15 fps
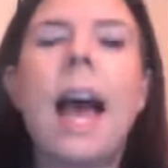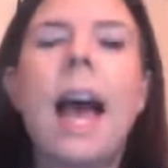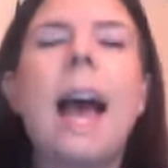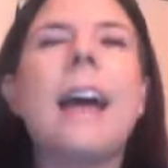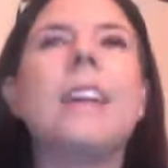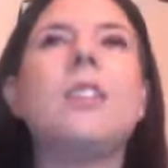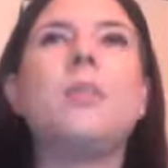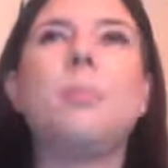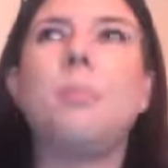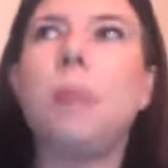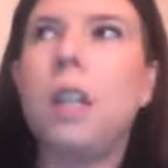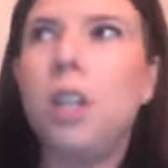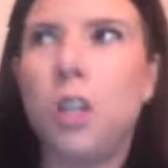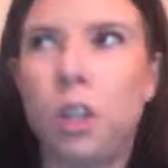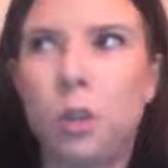and
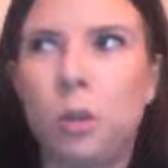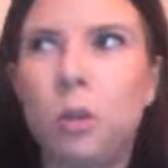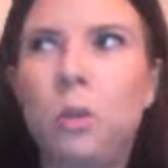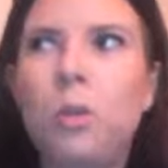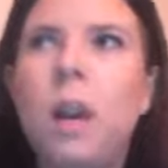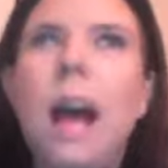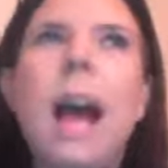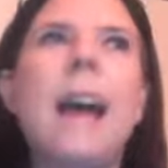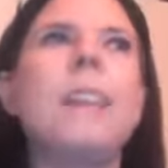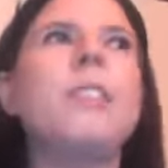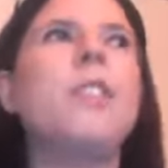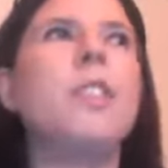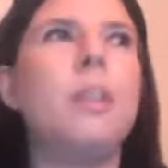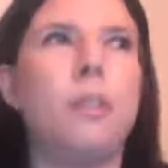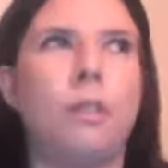bijou
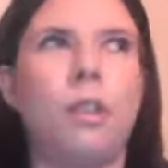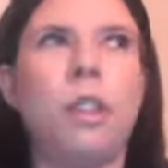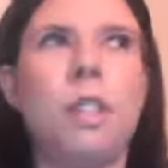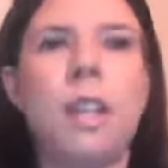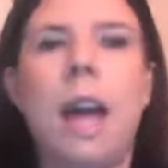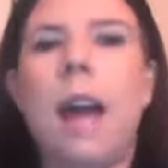and different